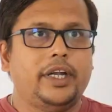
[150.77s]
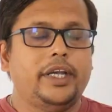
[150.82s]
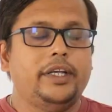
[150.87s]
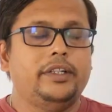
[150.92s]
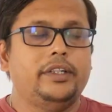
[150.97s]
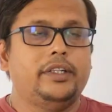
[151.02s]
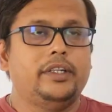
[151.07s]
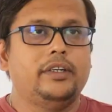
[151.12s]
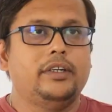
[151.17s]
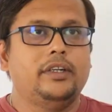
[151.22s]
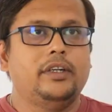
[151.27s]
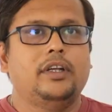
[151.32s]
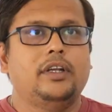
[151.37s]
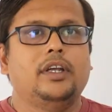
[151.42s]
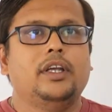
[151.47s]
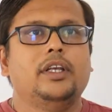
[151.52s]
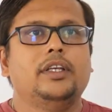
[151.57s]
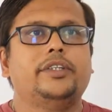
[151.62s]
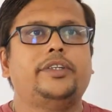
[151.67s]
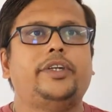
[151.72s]
Ninth,
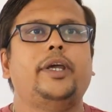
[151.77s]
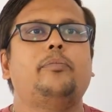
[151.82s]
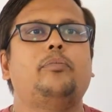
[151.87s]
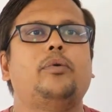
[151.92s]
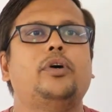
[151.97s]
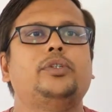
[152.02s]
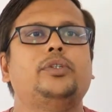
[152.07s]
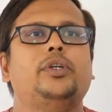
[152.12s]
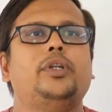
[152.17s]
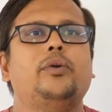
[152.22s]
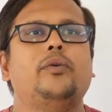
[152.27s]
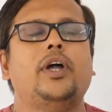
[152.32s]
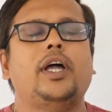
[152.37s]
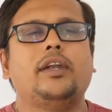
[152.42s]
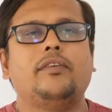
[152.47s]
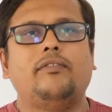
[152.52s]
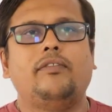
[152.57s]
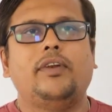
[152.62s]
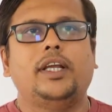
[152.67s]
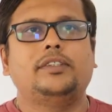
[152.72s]
stay positive
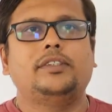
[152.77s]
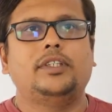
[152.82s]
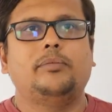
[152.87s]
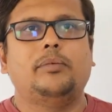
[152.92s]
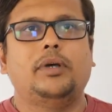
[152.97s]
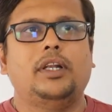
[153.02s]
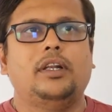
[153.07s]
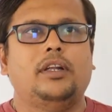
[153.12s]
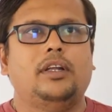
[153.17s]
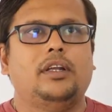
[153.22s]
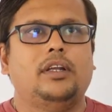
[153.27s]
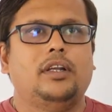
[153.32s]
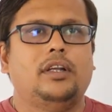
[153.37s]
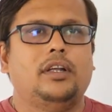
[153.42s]
and flexible.